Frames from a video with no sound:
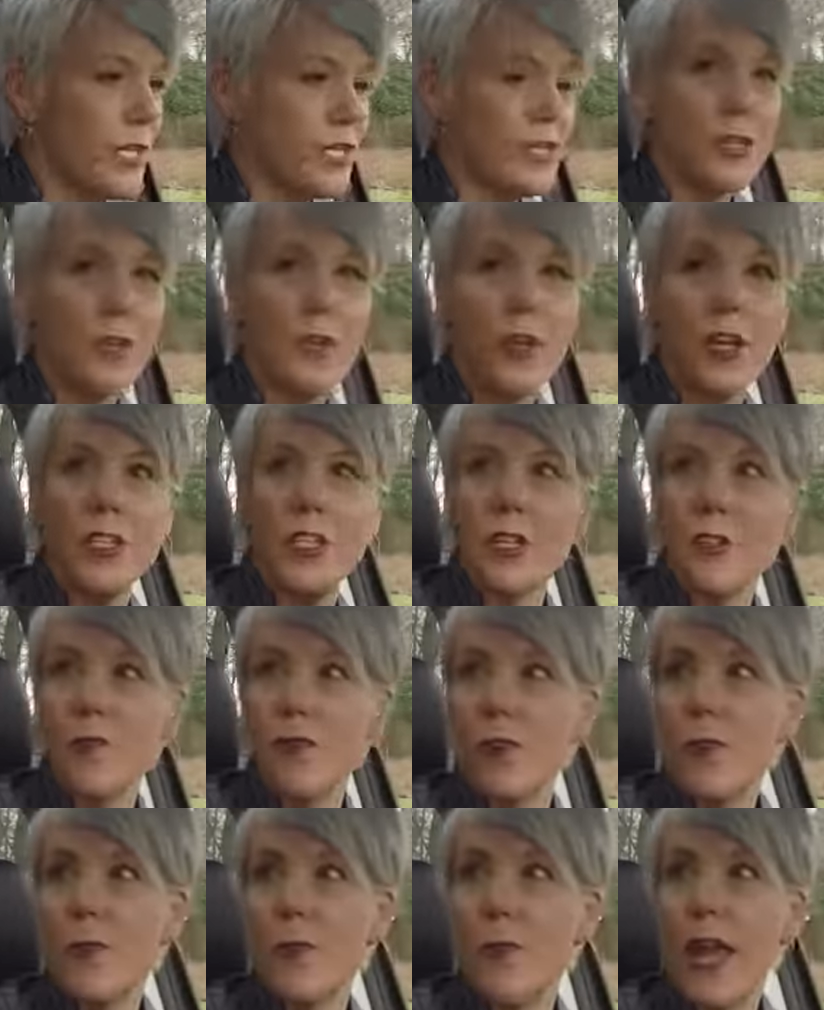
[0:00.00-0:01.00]
It's a
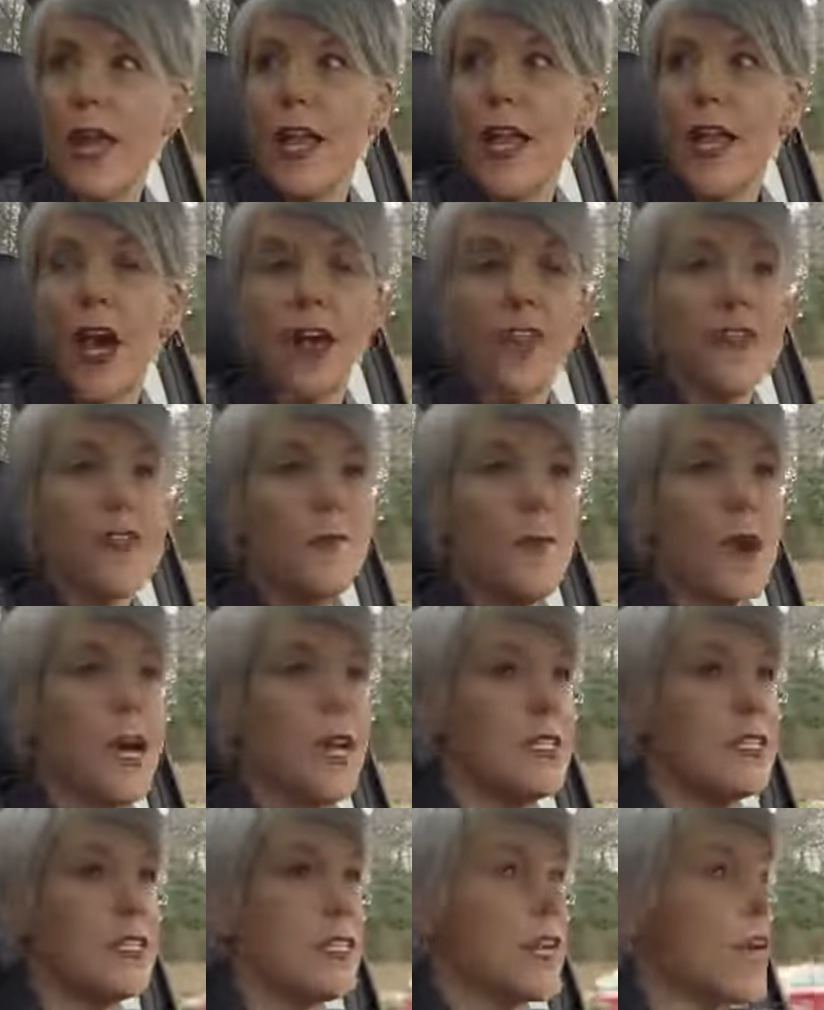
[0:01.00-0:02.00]
crossover. But on the
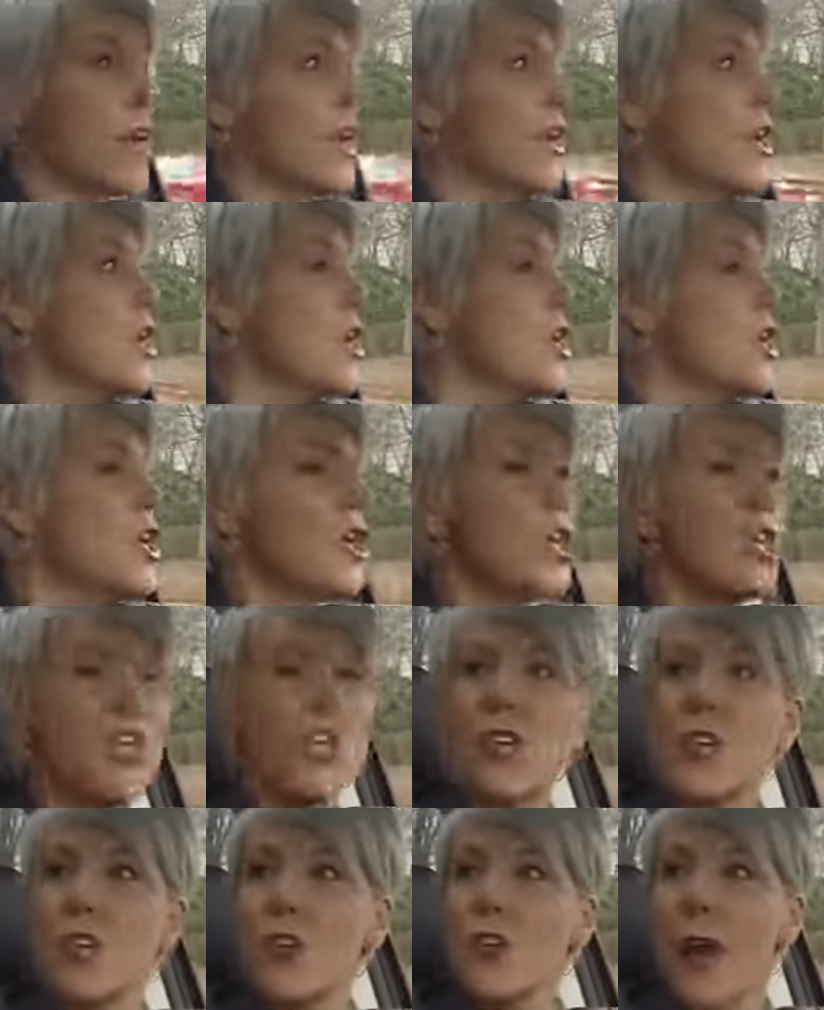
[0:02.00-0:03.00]
Mazda,
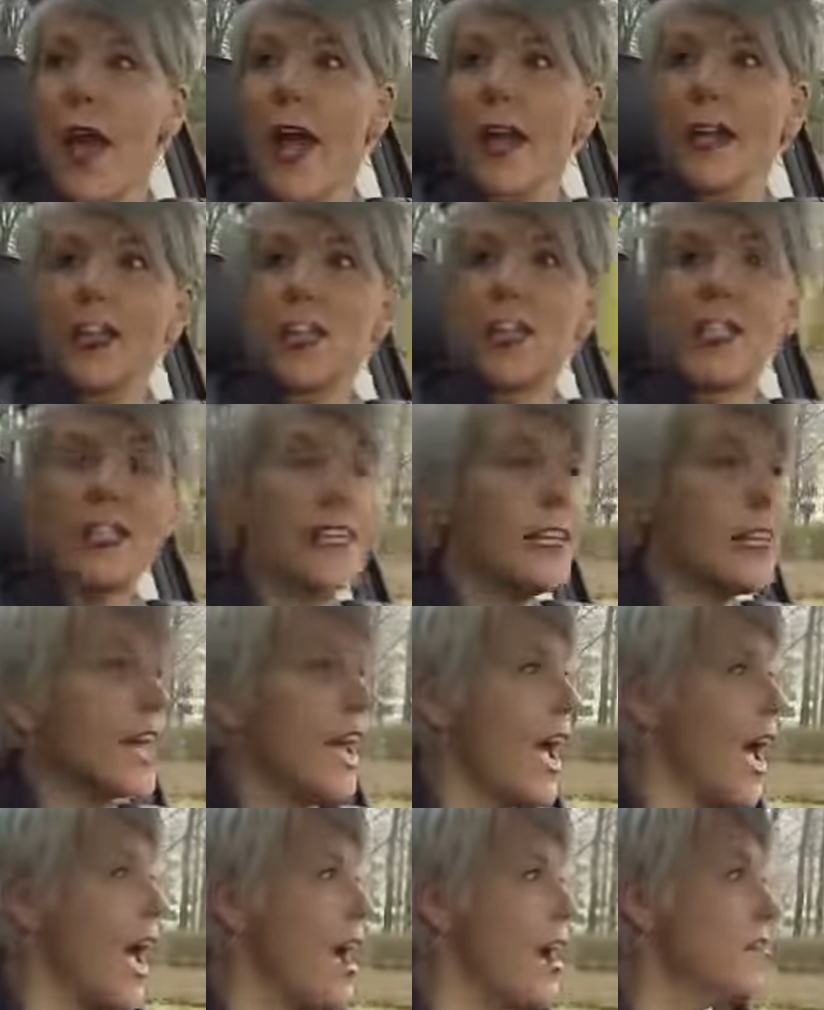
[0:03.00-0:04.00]
you actually can
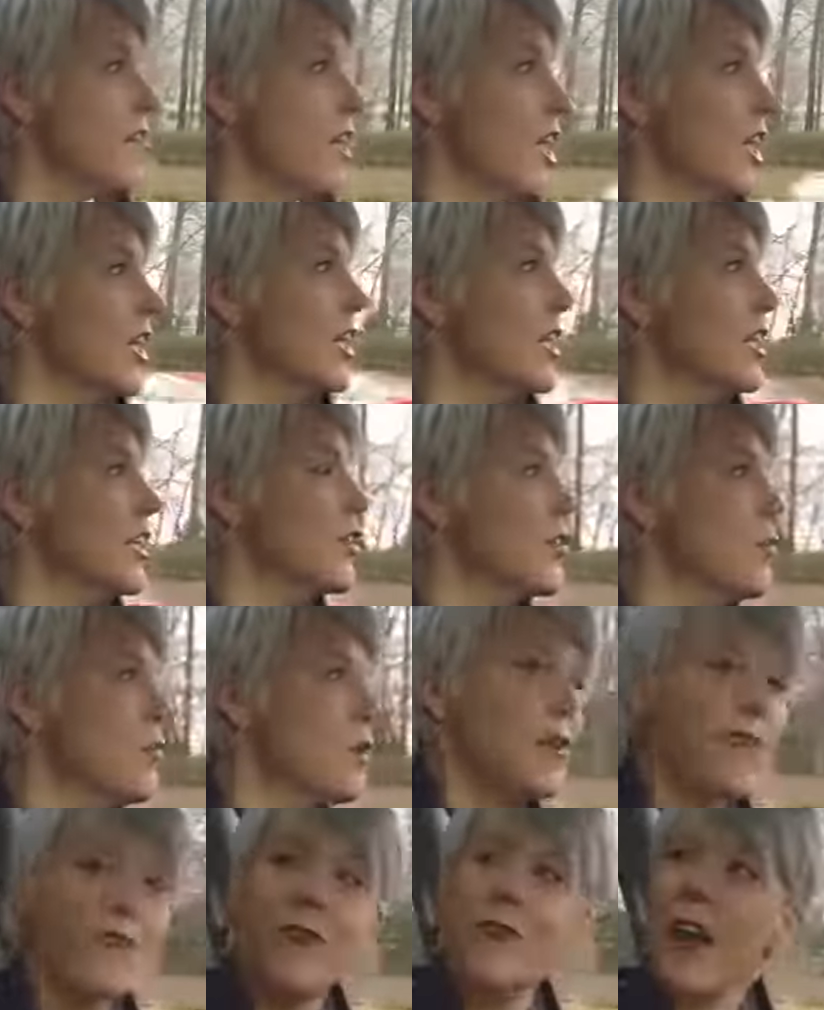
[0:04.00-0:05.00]
have a little
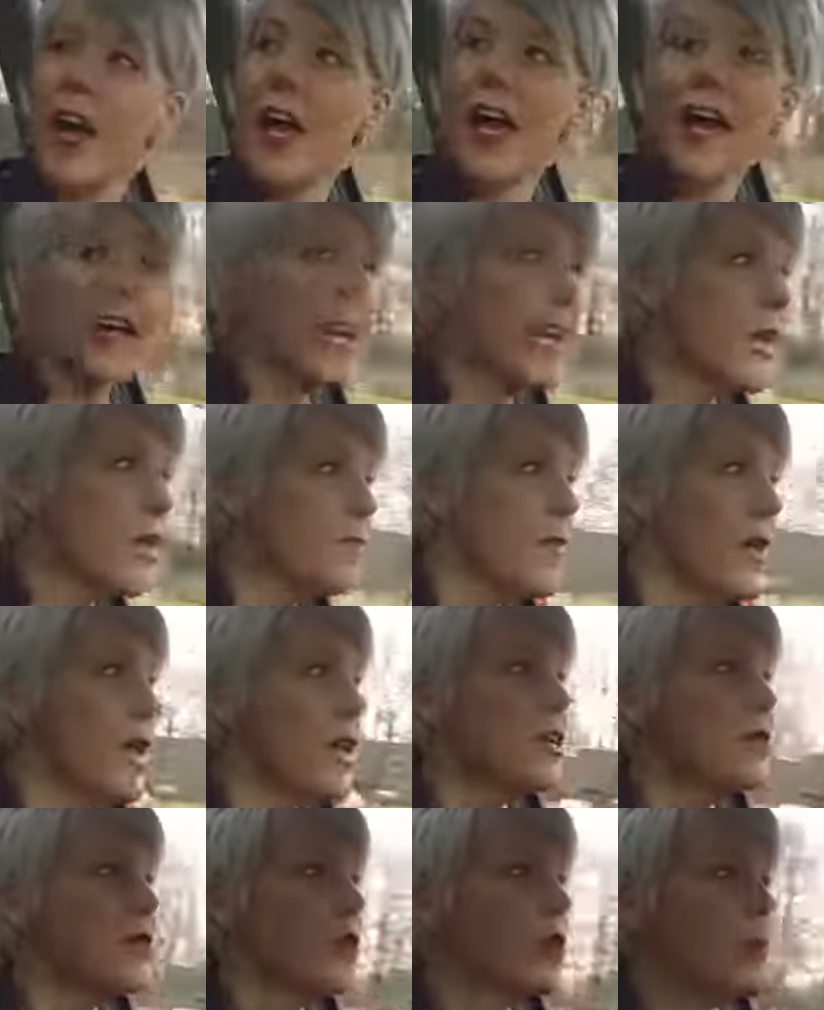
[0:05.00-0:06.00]
bit of fun in
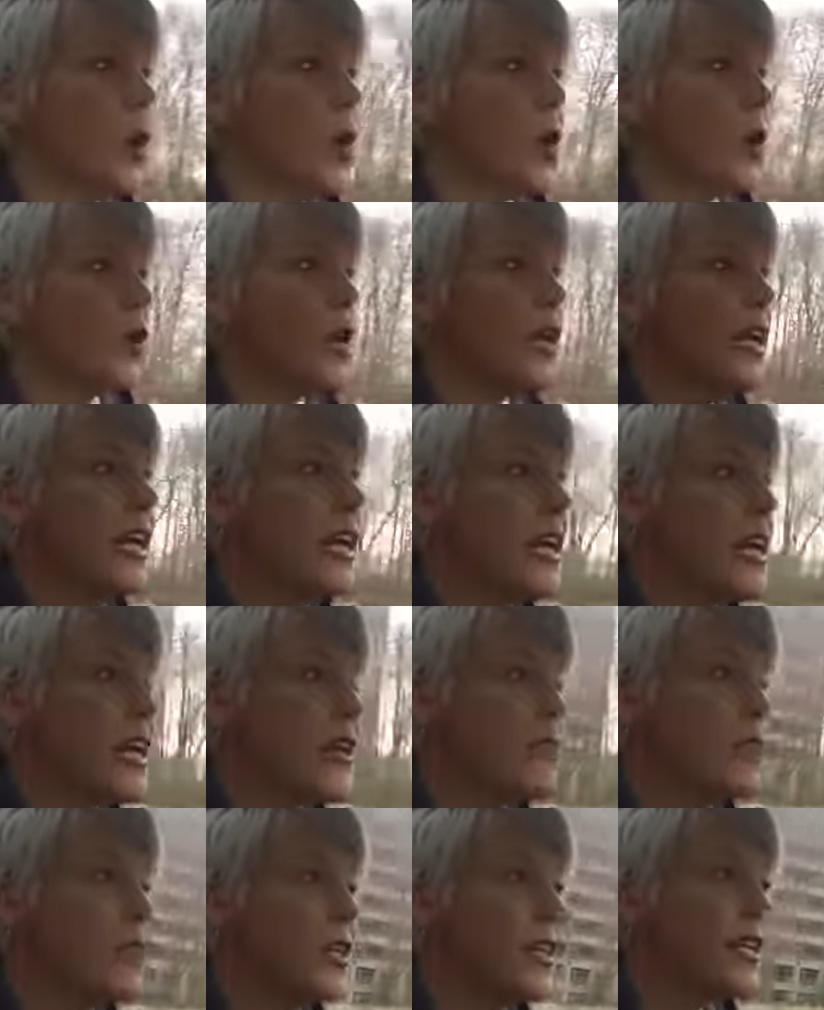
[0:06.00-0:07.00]
manual mode.
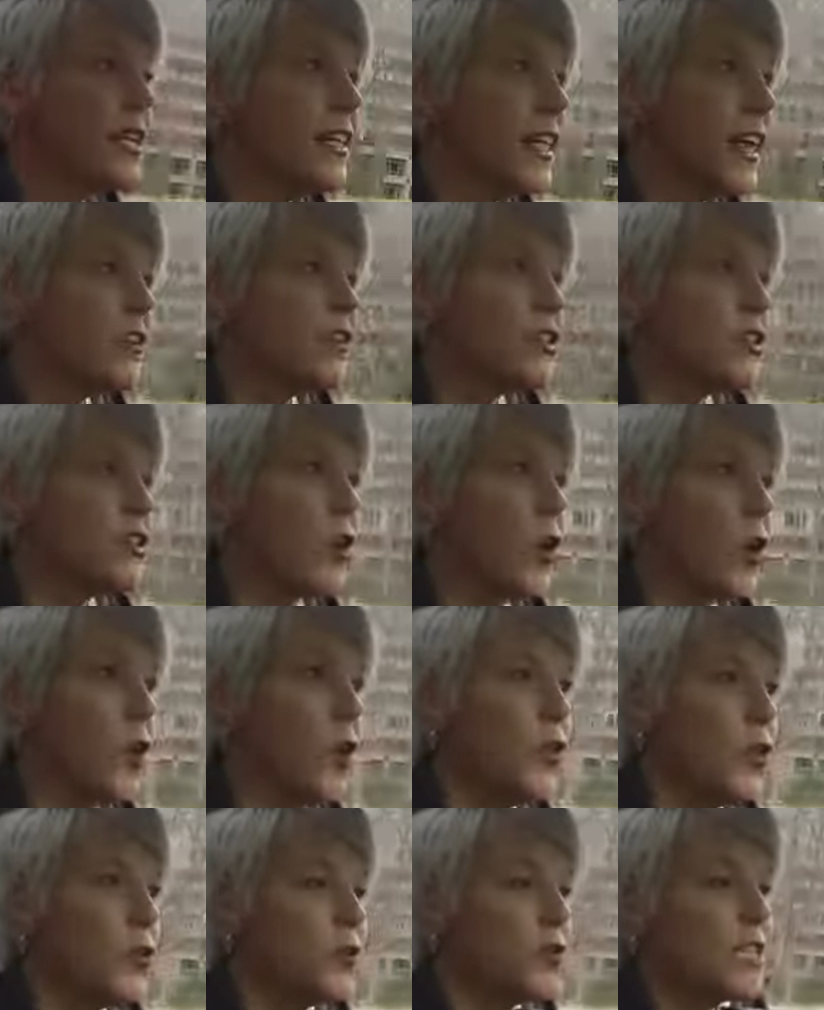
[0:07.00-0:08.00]
It really allows you to
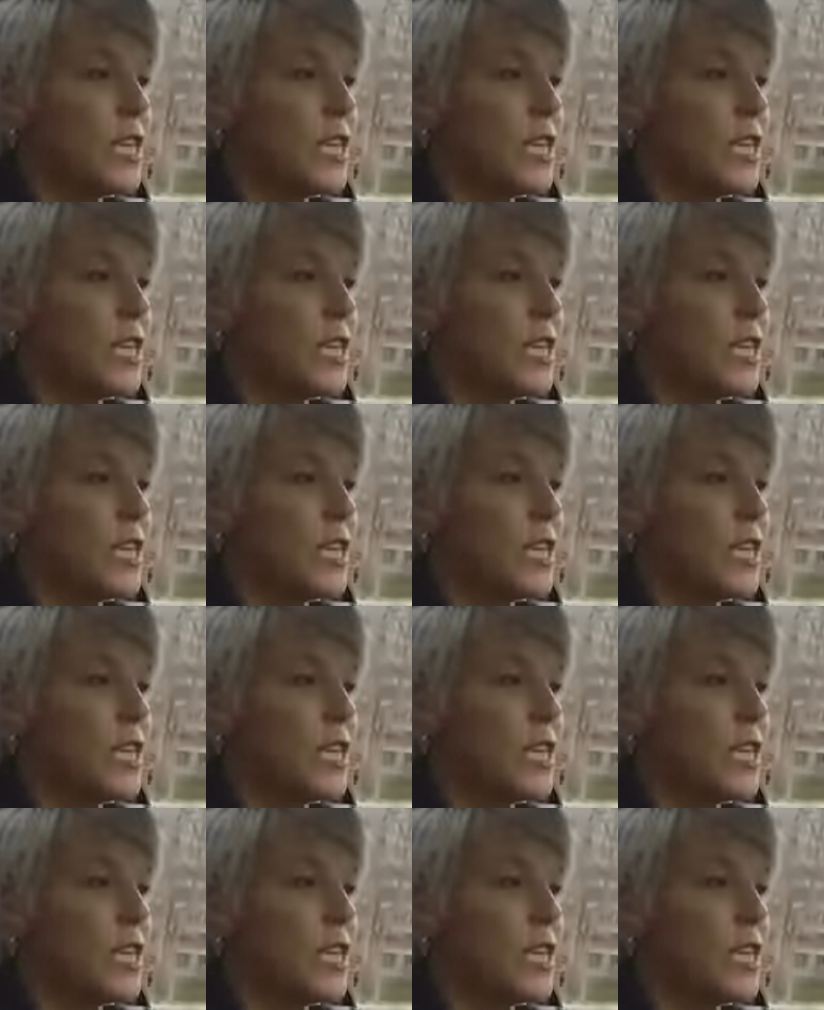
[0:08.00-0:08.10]
hold those